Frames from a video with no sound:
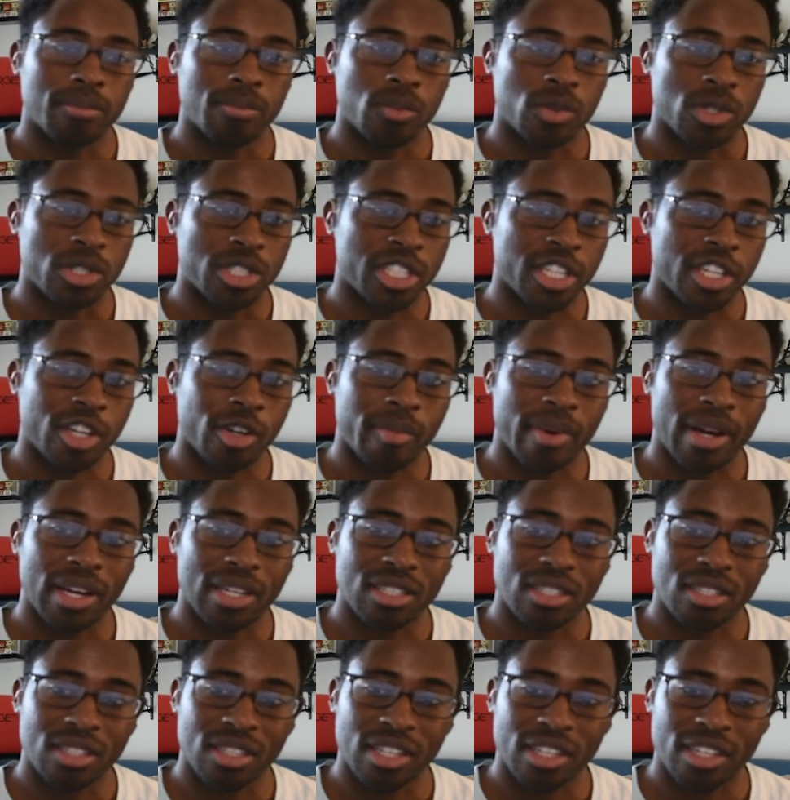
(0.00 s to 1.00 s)
Will she go back
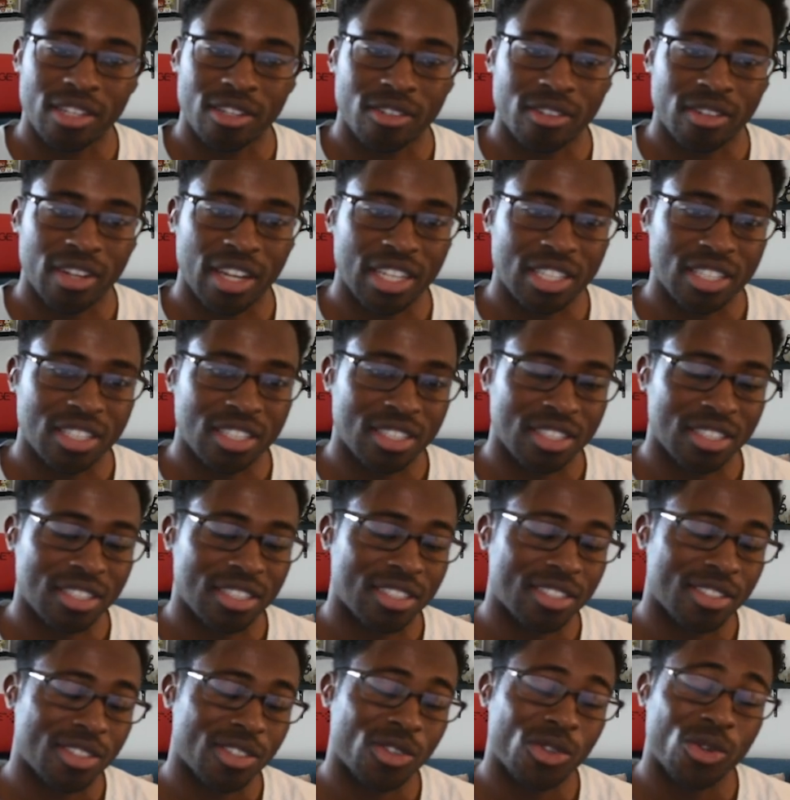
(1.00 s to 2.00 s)
to leading her
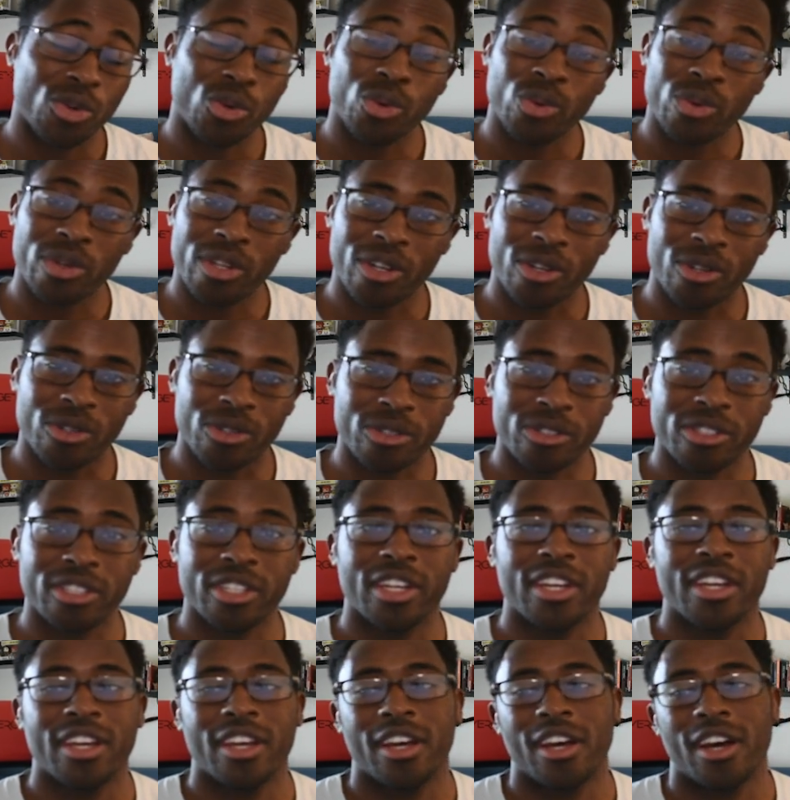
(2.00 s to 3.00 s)
nation? Who knows?
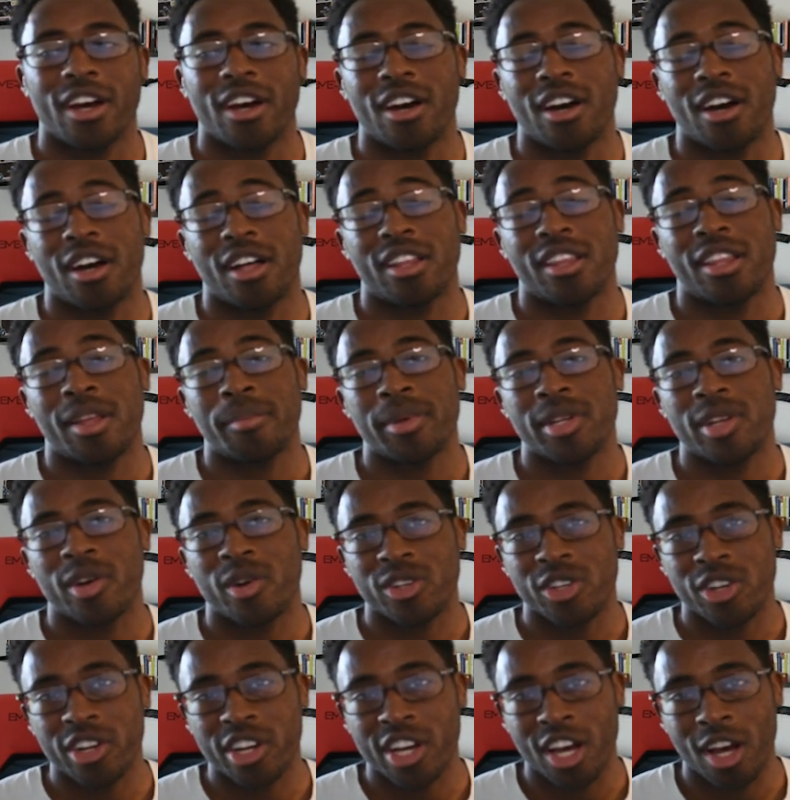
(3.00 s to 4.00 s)
Let me know
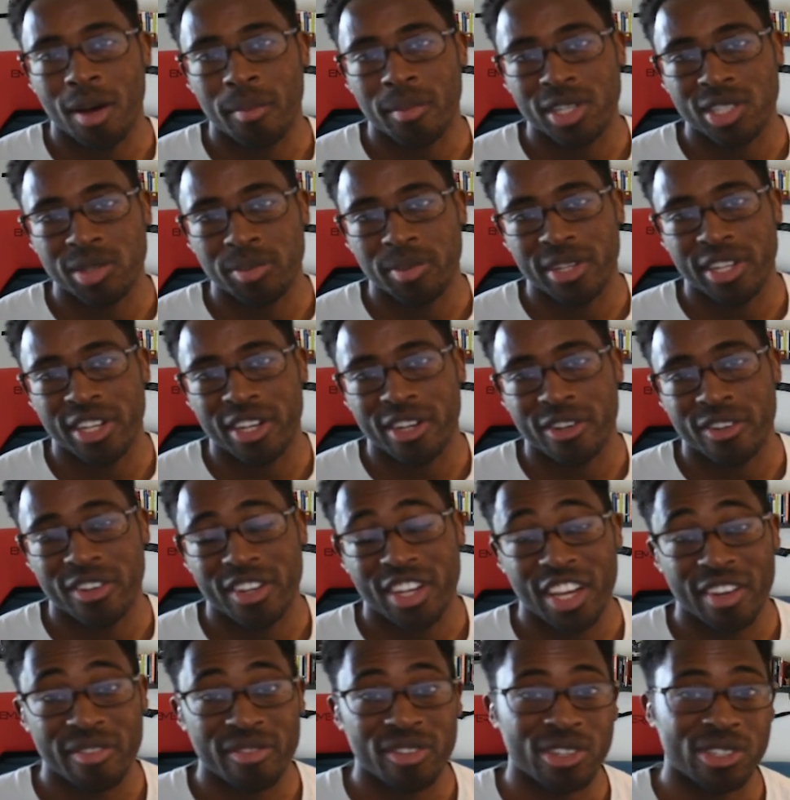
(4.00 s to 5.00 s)
your comments below.
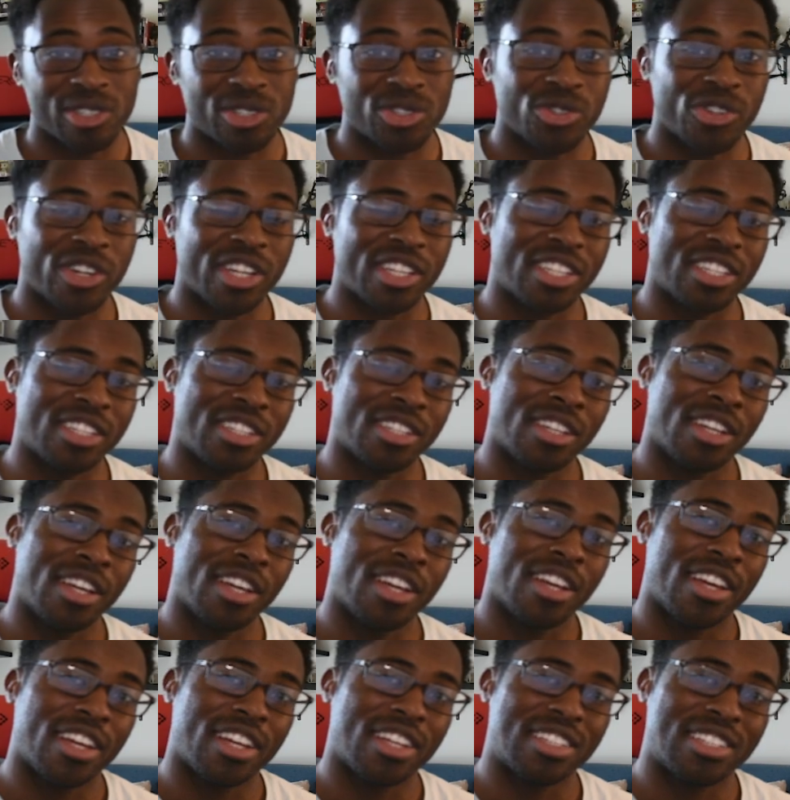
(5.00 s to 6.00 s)
If you're enjoying the
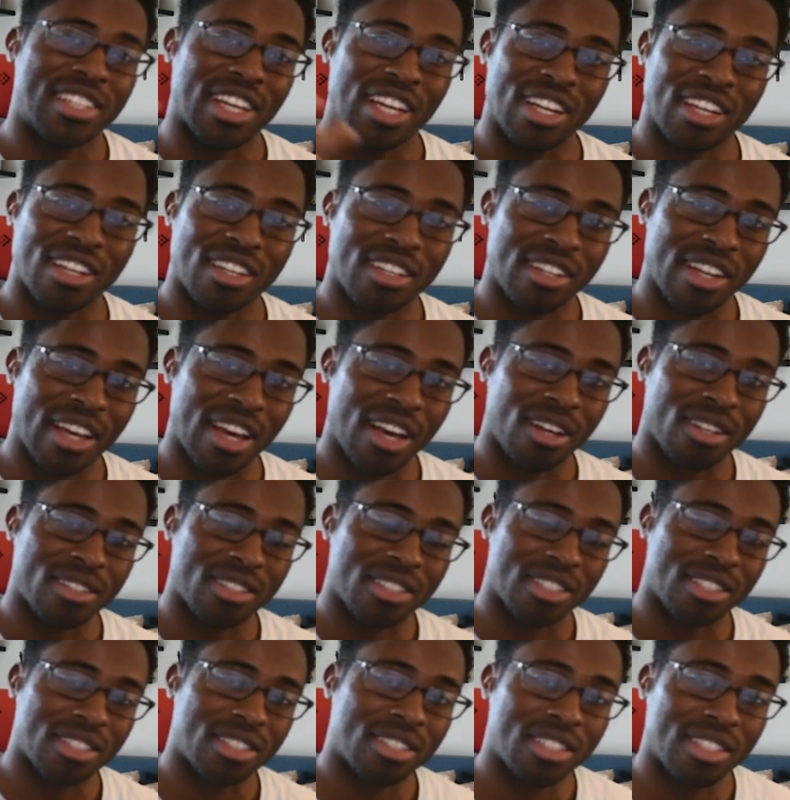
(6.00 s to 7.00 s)
data
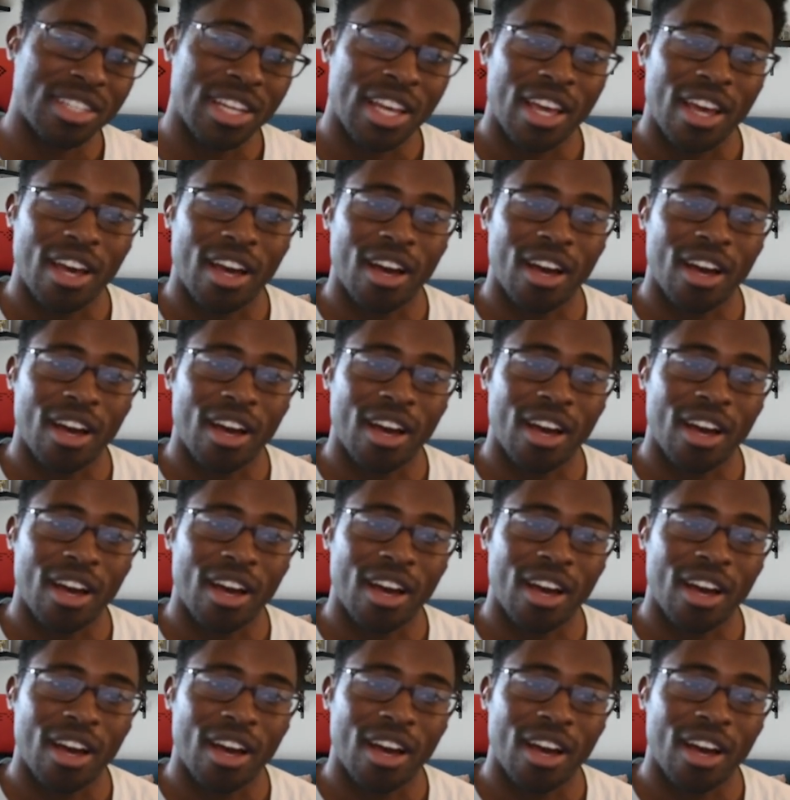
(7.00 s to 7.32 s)
analysis,